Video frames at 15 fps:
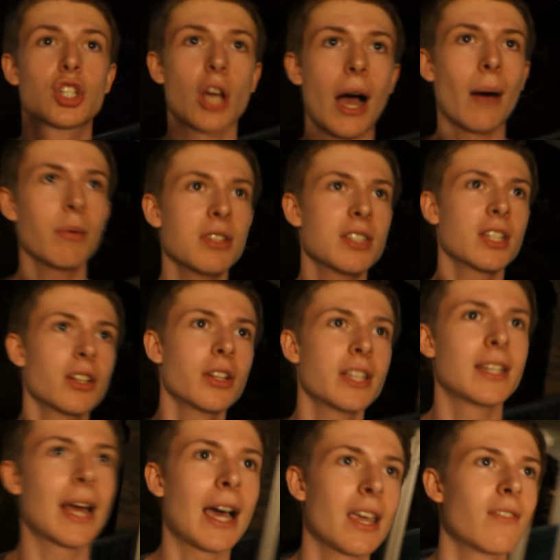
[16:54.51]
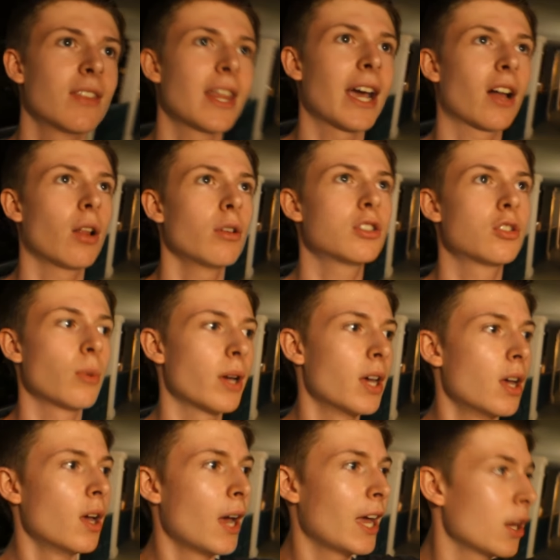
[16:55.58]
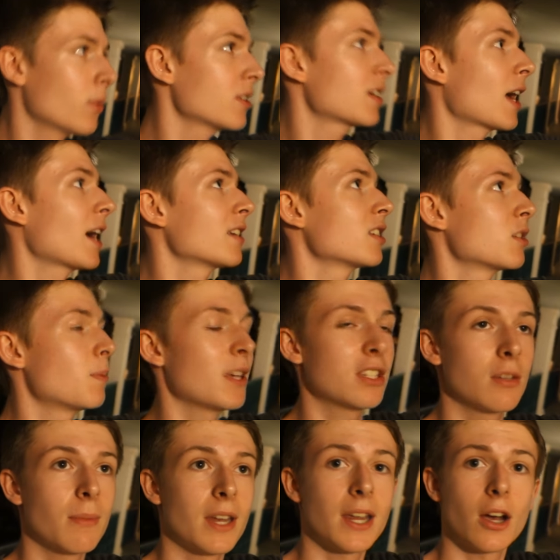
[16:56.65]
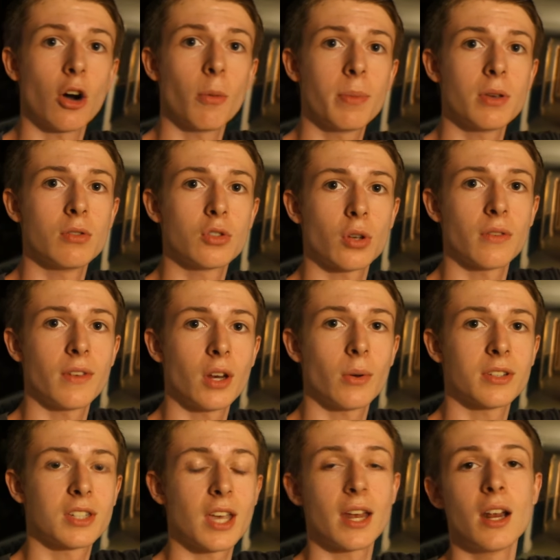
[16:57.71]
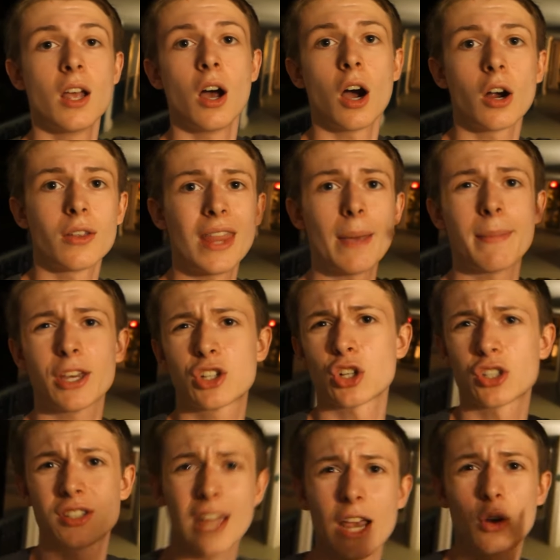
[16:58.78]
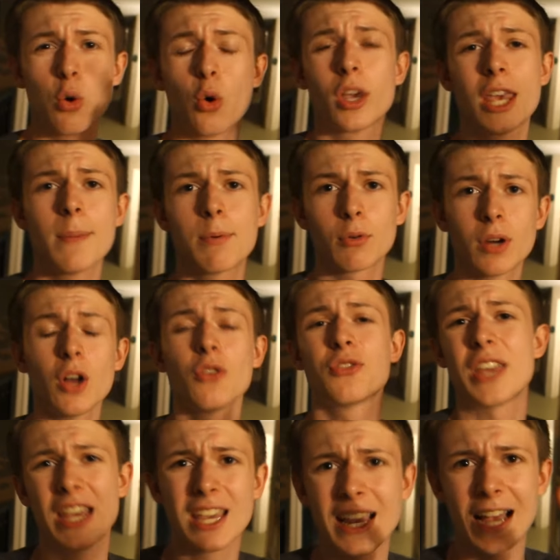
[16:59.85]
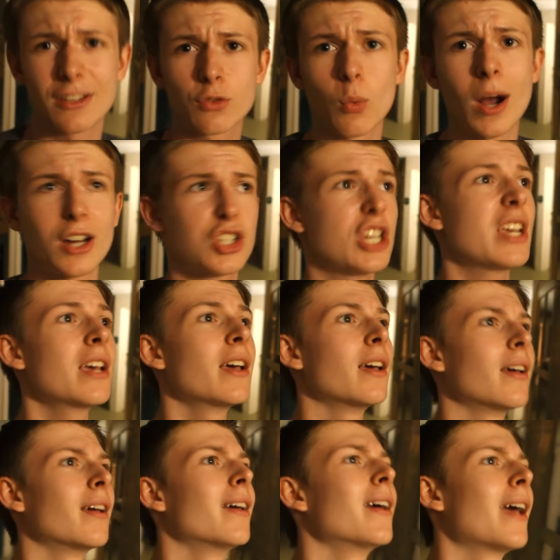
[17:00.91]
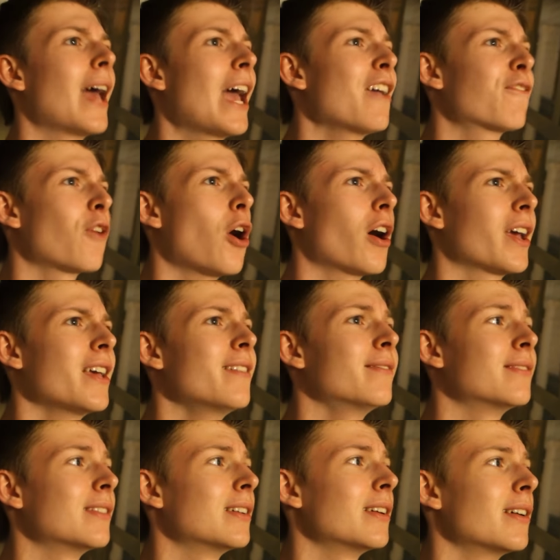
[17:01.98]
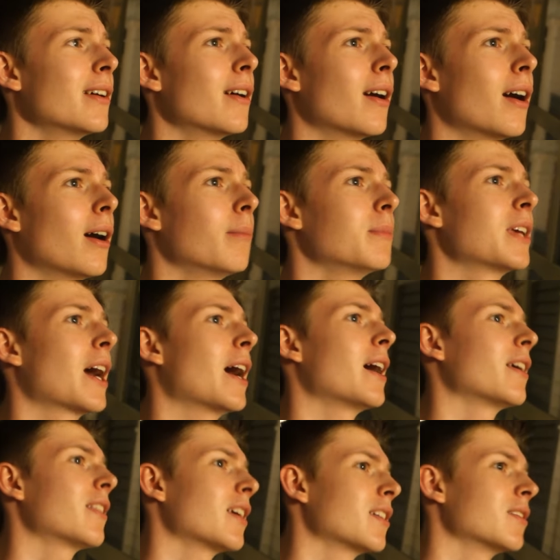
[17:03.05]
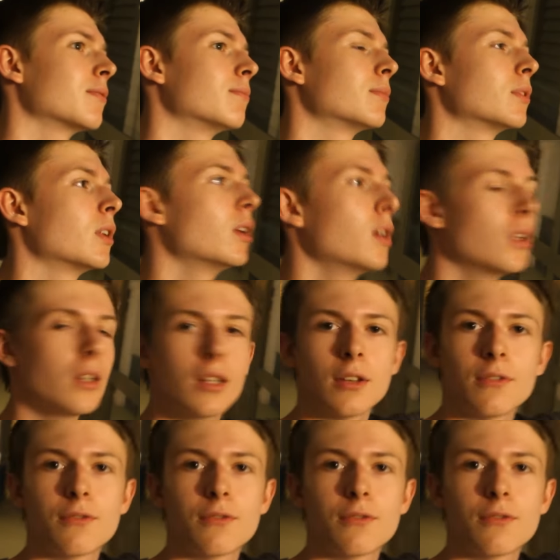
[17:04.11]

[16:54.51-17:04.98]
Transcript: I was literally not even that close to it. Anyways guys, it's basically been it. Hope you enjoyed the video once again. Other than that, make sure stay cool, keep it real. Thank you guys for watching. Hey Froggy, um, you got anything? The